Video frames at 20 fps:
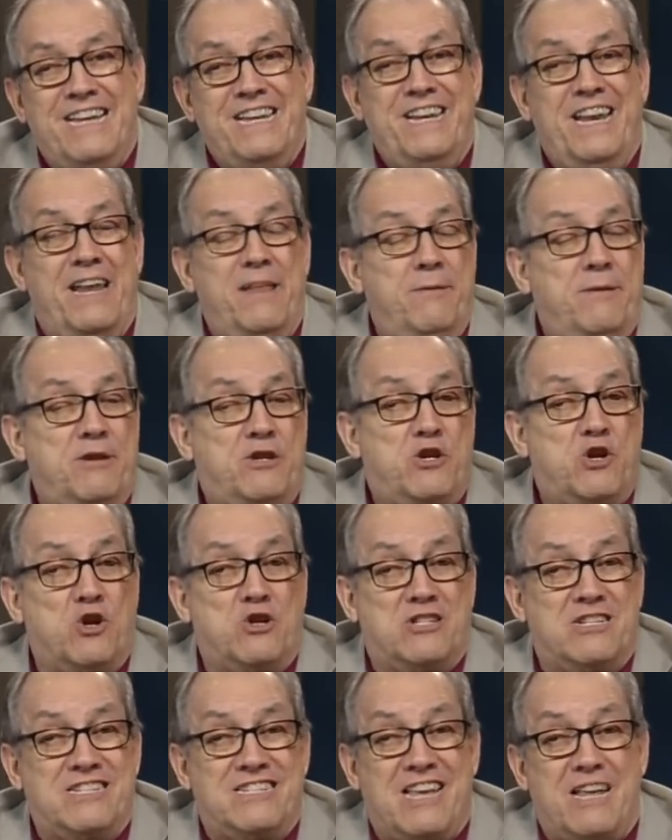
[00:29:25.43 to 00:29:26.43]
None of the
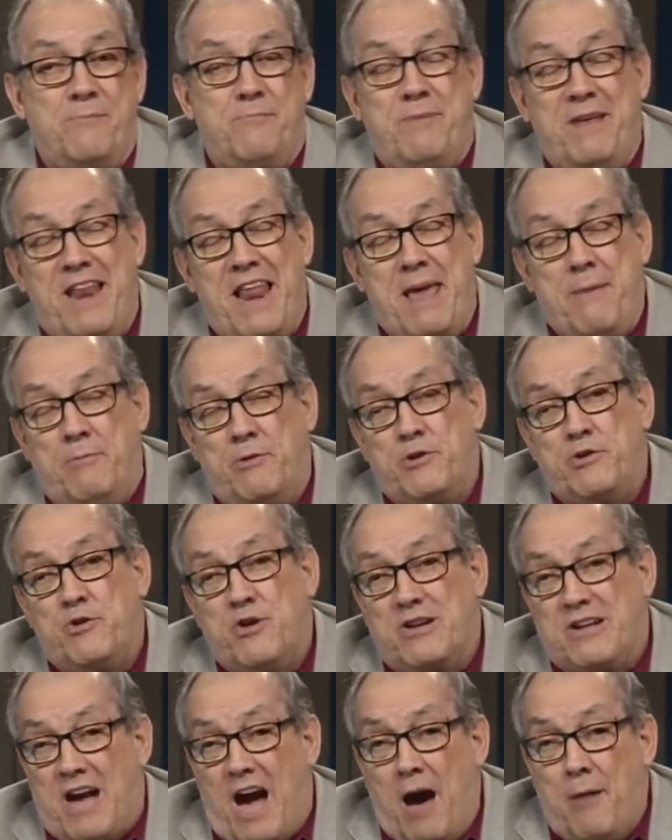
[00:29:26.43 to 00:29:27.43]
churches had been able
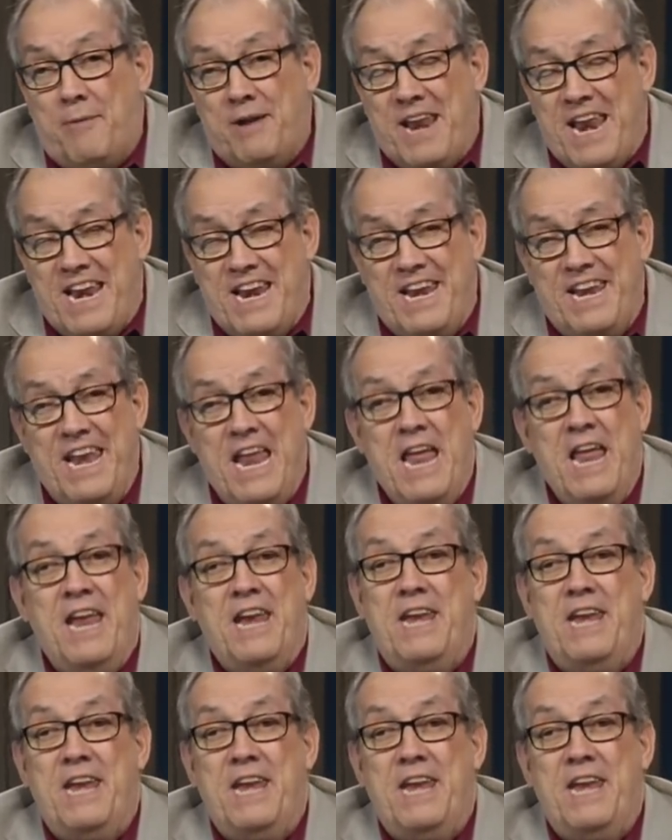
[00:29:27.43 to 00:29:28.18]
to accommodate it.